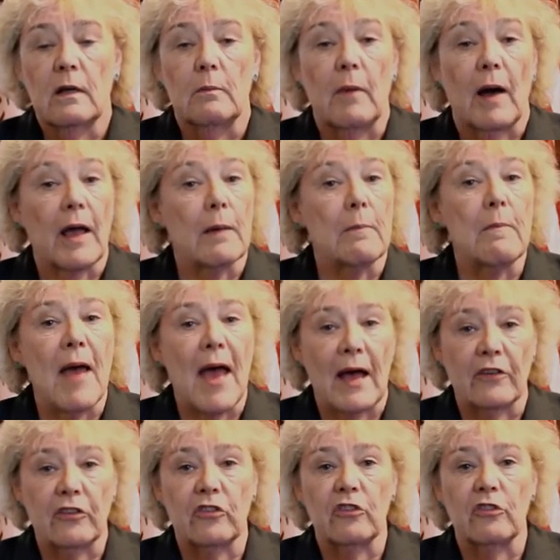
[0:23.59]
By a
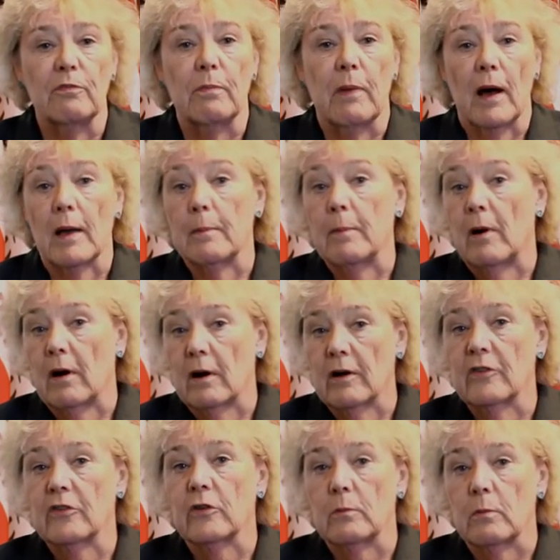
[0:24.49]
massive
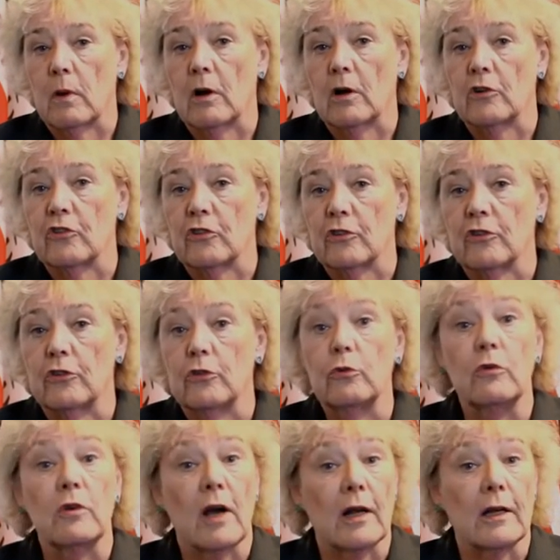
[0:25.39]
bipartisan margin,
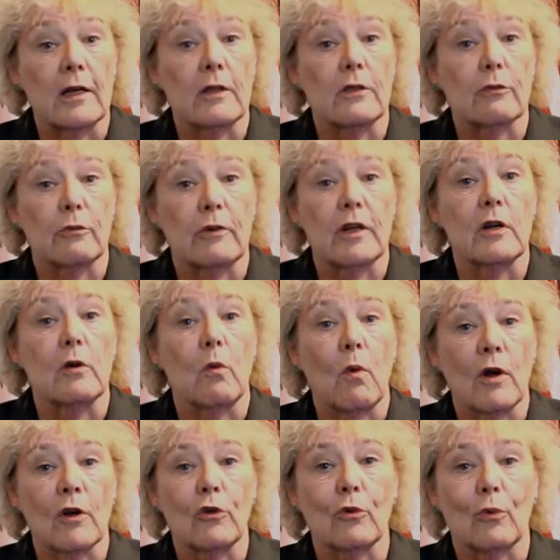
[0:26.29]
293 to
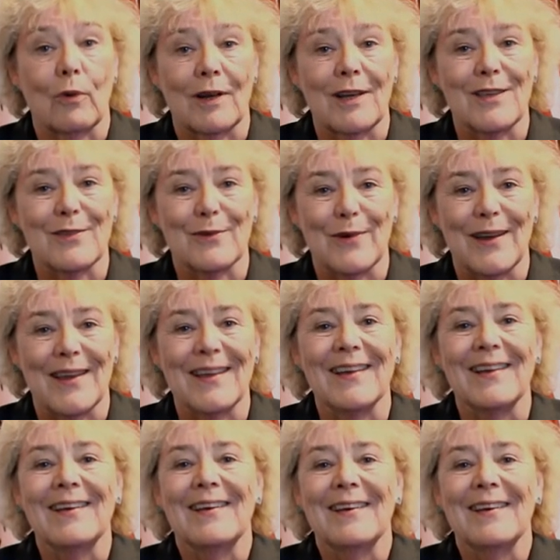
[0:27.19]
123,